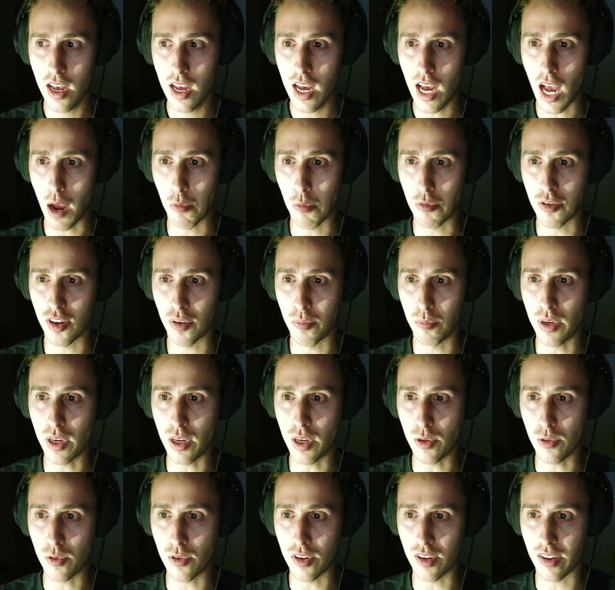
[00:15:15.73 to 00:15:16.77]
I was
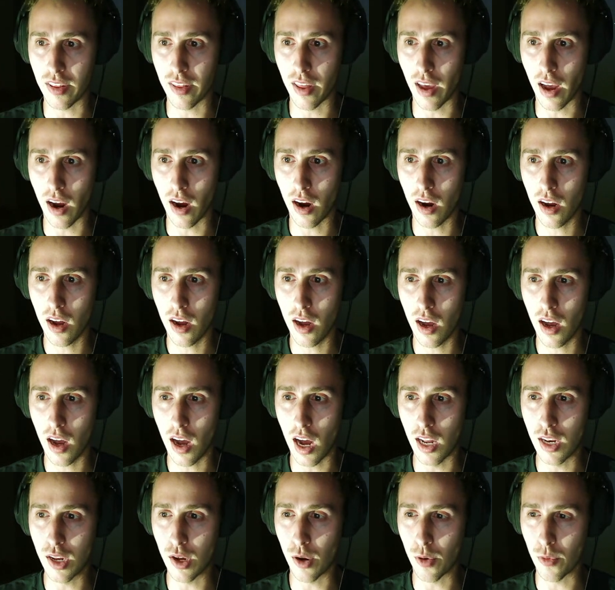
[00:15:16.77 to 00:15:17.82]
abused there.
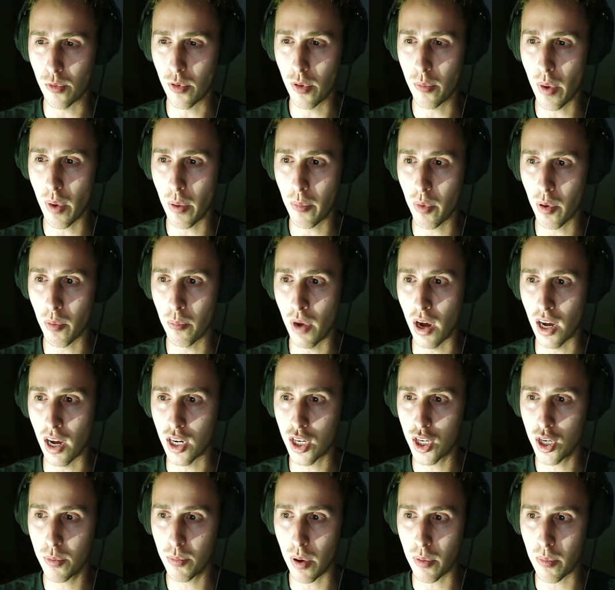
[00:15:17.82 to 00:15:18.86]
I don't remember
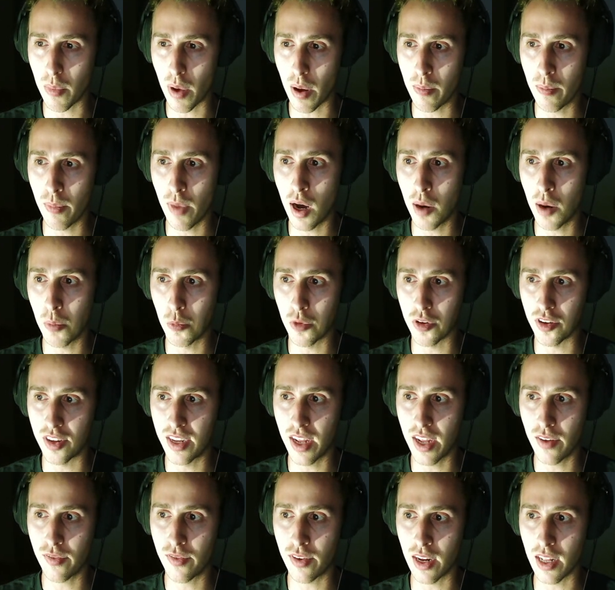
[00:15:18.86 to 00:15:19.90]
much, but my mom was
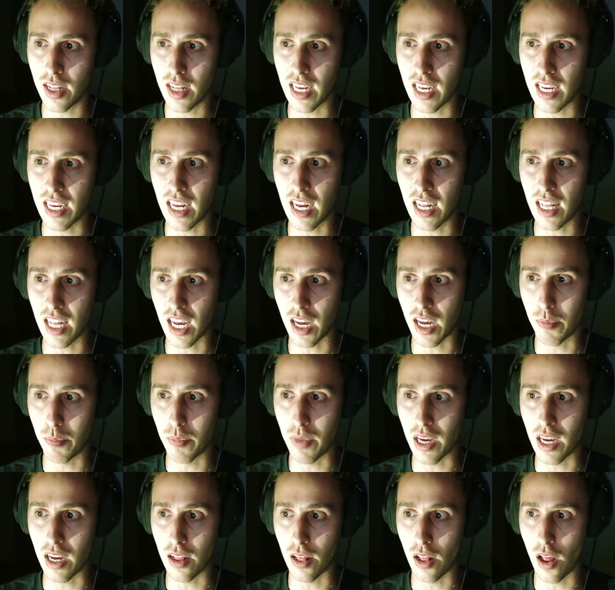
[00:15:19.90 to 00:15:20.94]
definitely yelling at
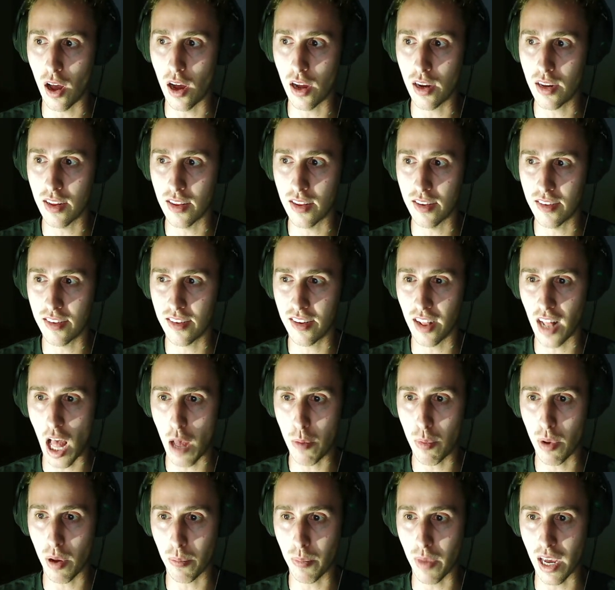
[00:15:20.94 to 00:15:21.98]
me a lot and
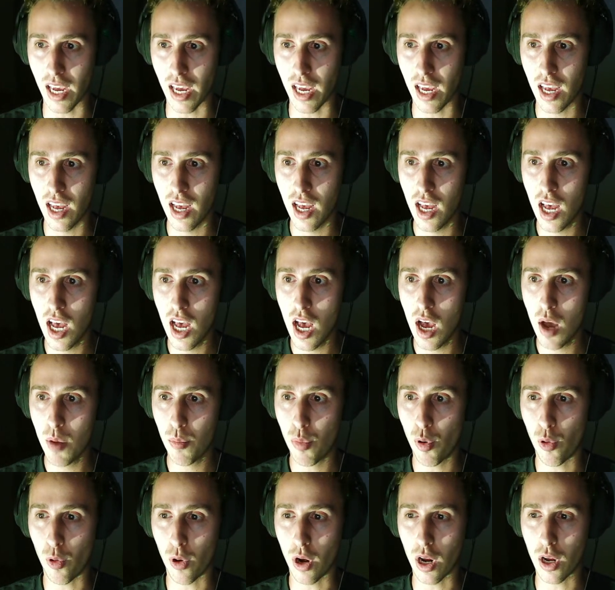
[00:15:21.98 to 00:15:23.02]
slapping me,
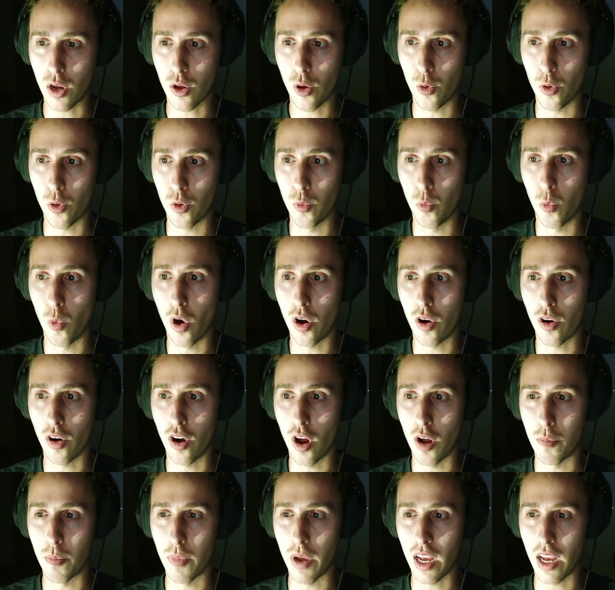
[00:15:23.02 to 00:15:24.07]
pouring cold water
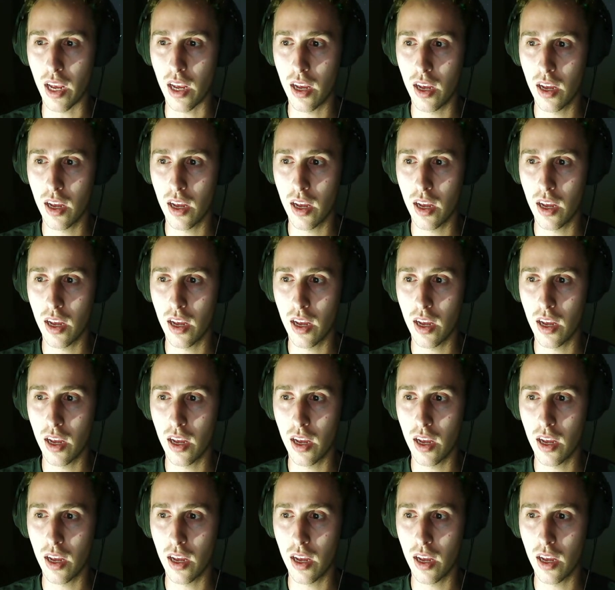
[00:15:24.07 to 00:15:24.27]
on me.